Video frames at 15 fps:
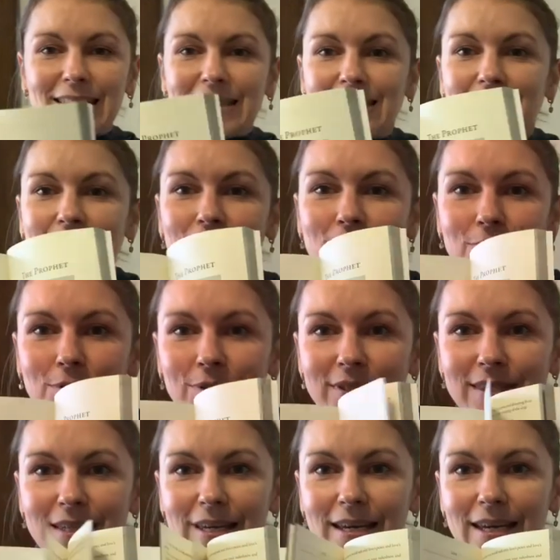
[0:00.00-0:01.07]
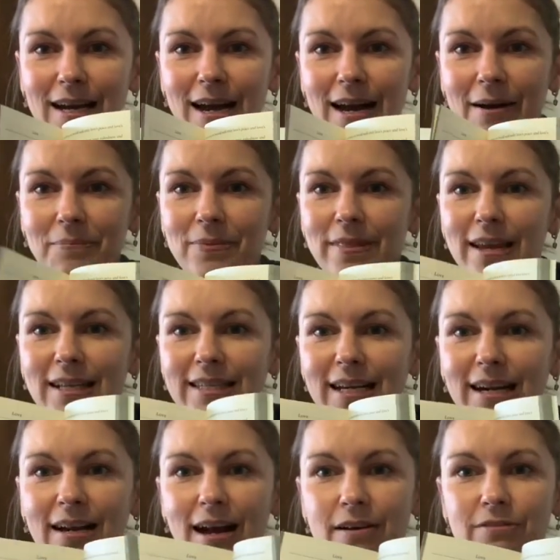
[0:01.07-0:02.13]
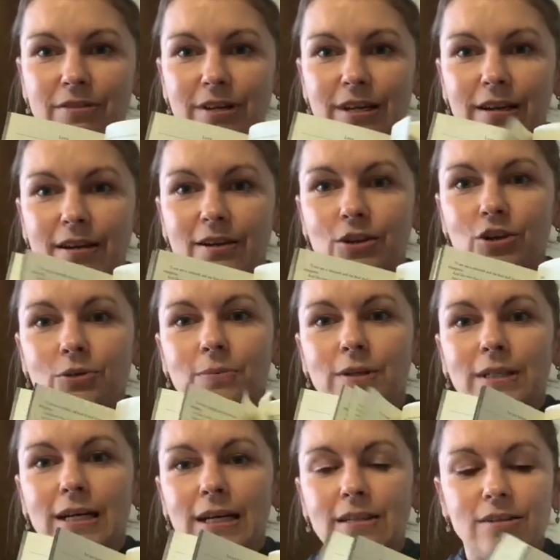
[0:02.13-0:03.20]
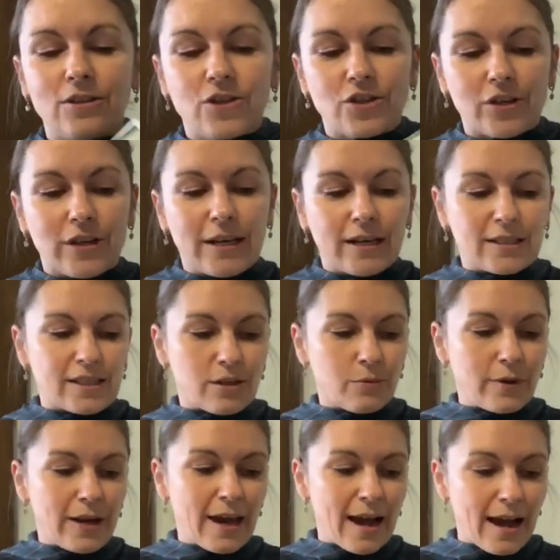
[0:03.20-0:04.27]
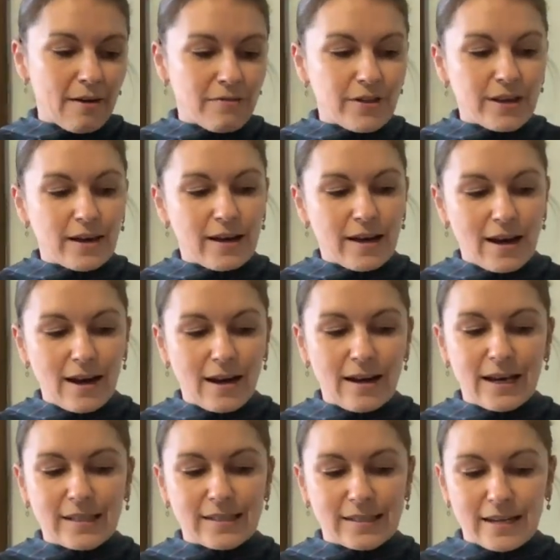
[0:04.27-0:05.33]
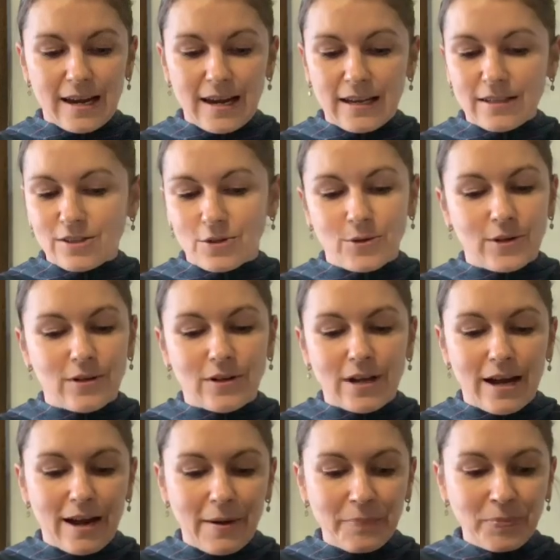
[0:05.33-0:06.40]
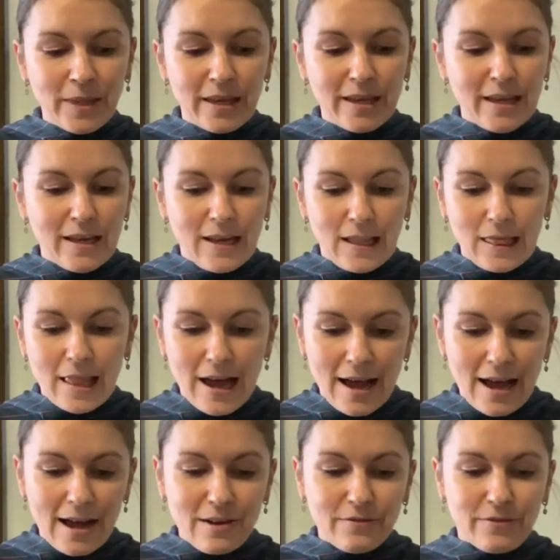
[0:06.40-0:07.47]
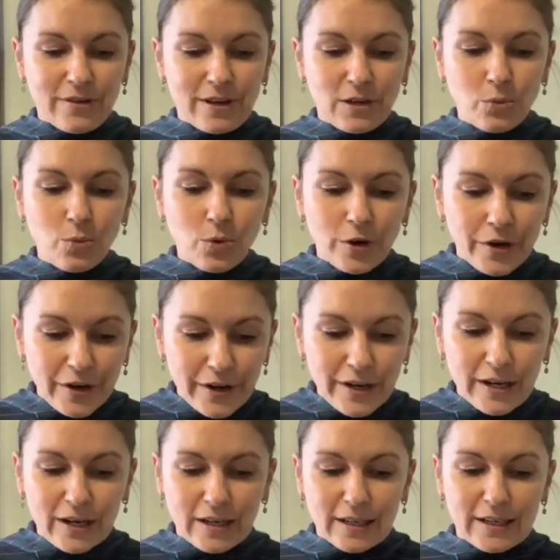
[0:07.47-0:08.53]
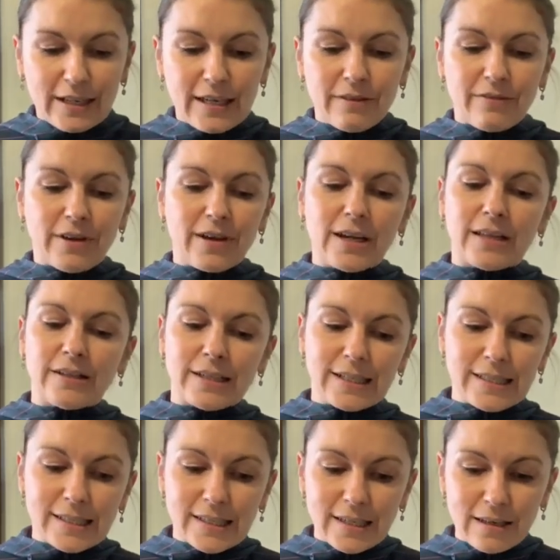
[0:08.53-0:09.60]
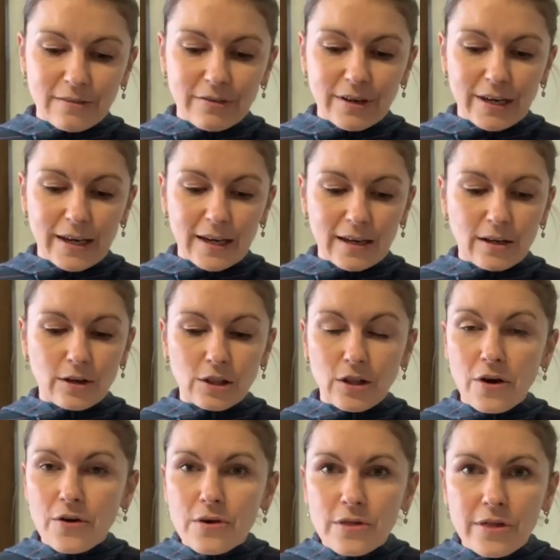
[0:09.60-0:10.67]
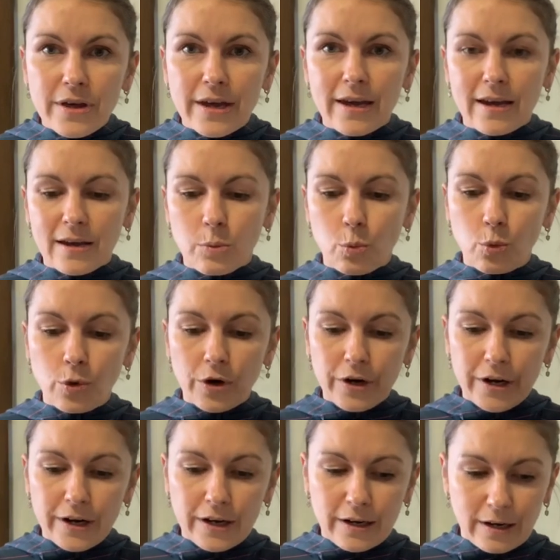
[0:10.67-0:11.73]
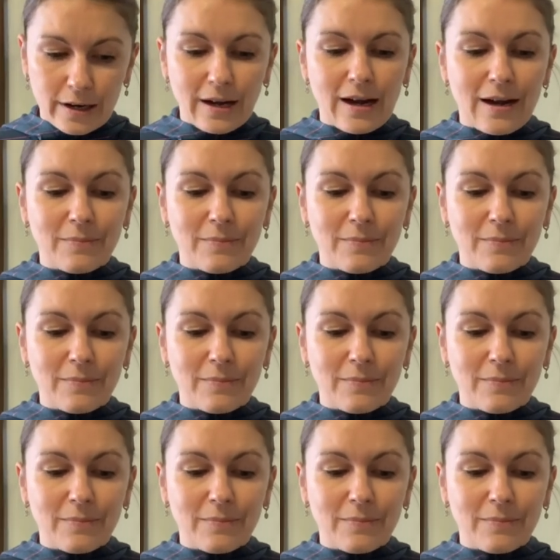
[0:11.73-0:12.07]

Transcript: So you will see that are covering human conditioning. So we have the essays on love and work, giving and receiving, clothing, work,